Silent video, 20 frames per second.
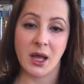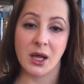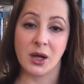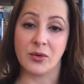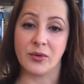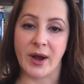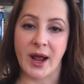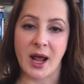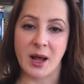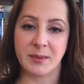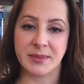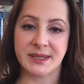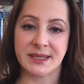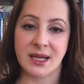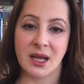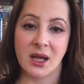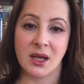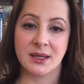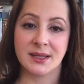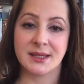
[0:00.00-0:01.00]
Gramps
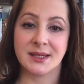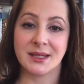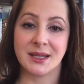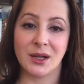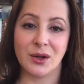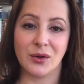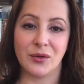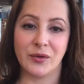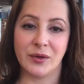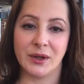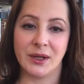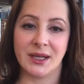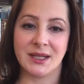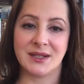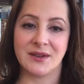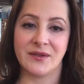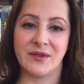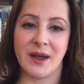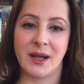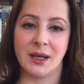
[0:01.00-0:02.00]
skillfully
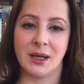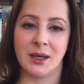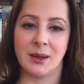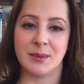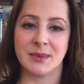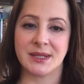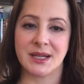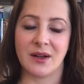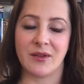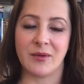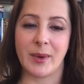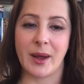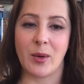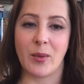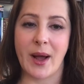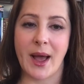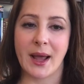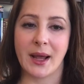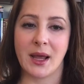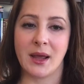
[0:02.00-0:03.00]
defending himself by
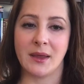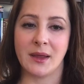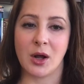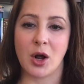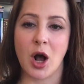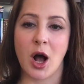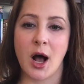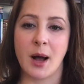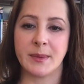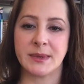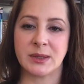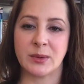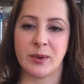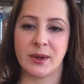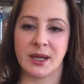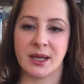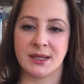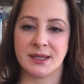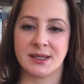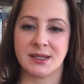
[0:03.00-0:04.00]
whacking the cops with
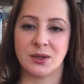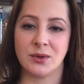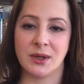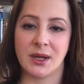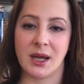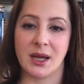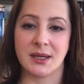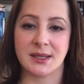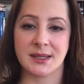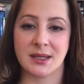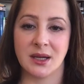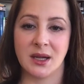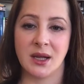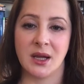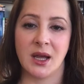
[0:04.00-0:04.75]
his suitcase,